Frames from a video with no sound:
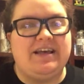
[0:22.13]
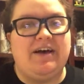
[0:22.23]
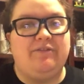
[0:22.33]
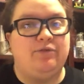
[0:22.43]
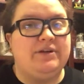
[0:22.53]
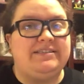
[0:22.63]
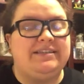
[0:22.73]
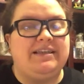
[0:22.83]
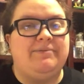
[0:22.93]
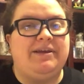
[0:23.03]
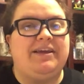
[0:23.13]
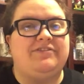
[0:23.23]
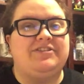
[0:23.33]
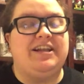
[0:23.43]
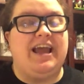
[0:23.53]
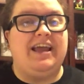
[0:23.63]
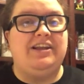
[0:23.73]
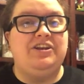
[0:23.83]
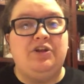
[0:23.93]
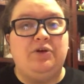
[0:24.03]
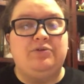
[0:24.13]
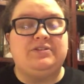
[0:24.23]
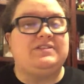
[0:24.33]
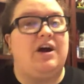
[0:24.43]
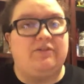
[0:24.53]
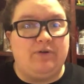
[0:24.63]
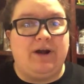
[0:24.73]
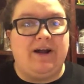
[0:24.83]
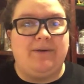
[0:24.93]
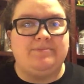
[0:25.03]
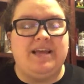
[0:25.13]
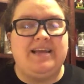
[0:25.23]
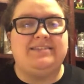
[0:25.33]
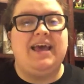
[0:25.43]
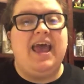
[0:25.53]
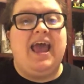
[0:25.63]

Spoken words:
have recently been gifted a new software update,